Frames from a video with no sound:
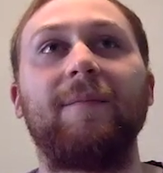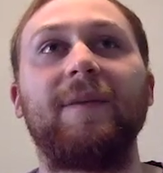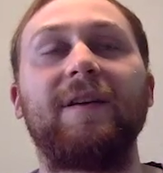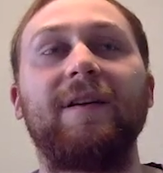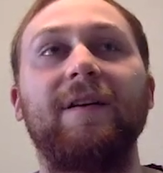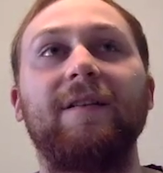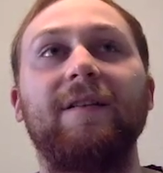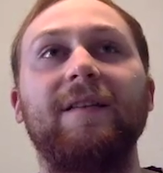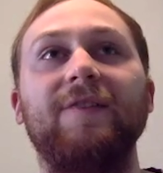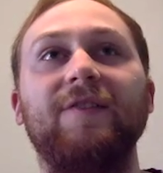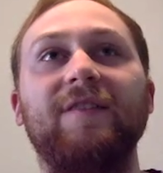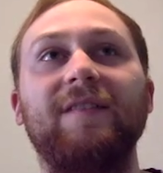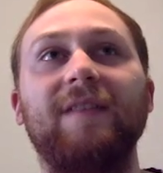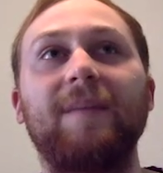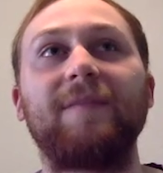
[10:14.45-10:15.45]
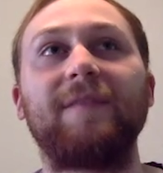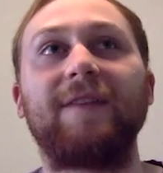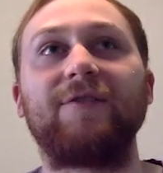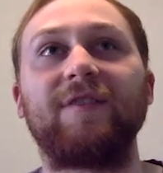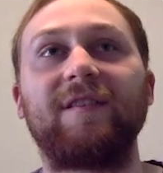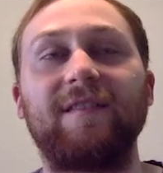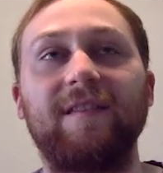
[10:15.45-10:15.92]
because he just seems
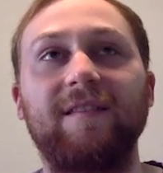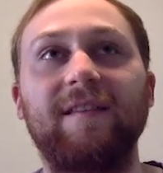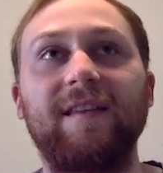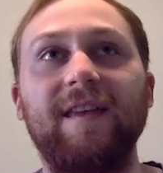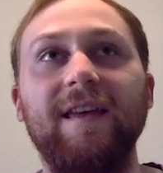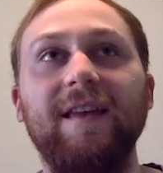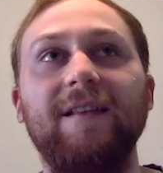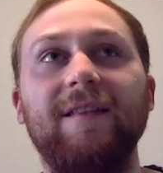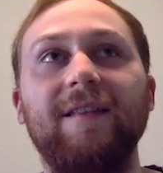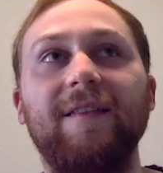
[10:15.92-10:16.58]
like just this kid